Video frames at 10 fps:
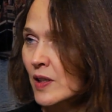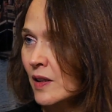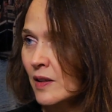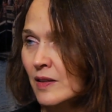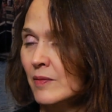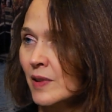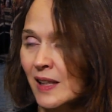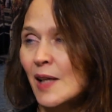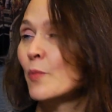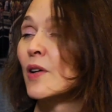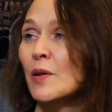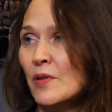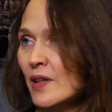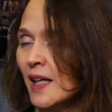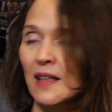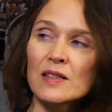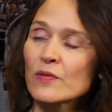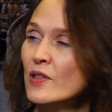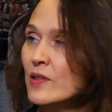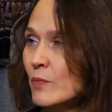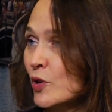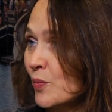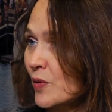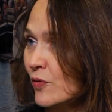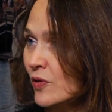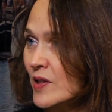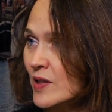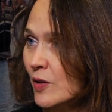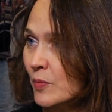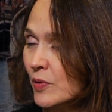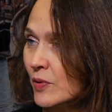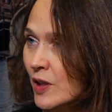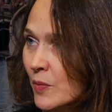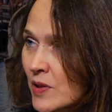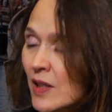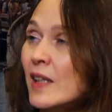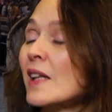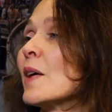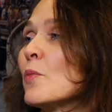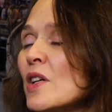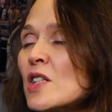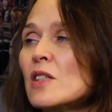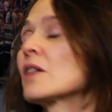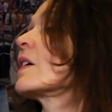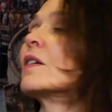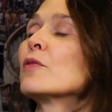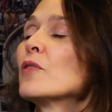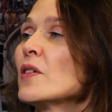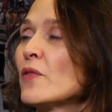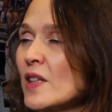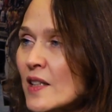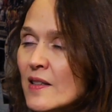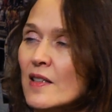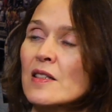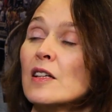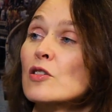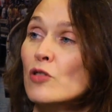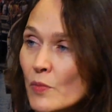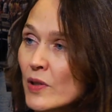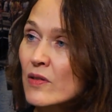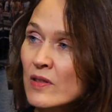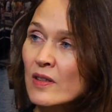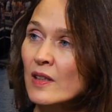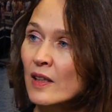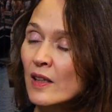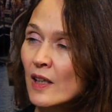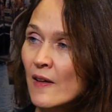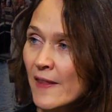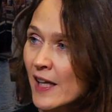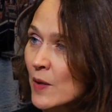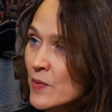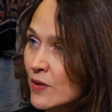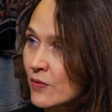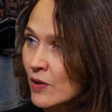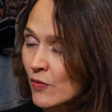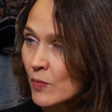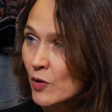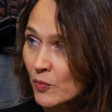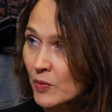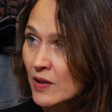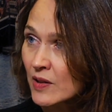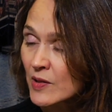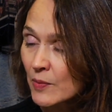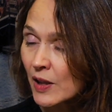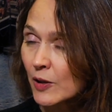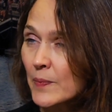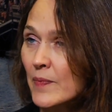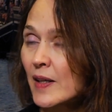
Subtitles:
It can collaborate with an activist movement, for example. It can be done in collaboration and can feed insights and contribute to the aims of a movement as well.